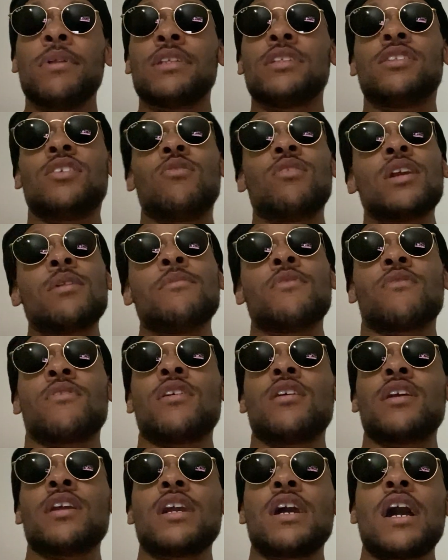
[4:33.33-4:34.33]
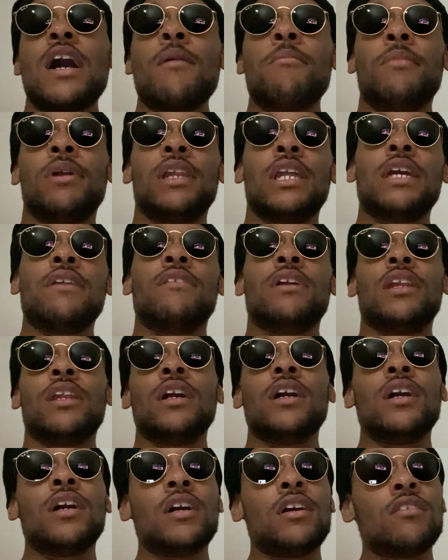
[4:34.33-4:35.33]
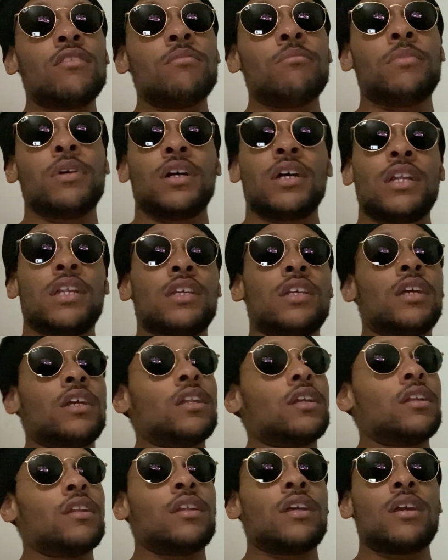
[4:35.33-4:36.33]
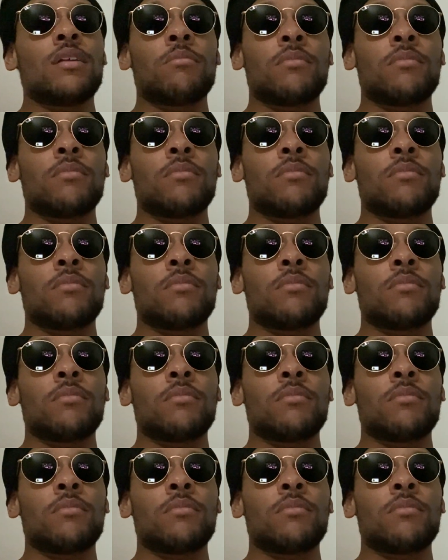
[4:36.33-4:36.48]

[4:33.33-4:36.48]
don't get me wrong, y'all. I believe in love, but at the end of the day,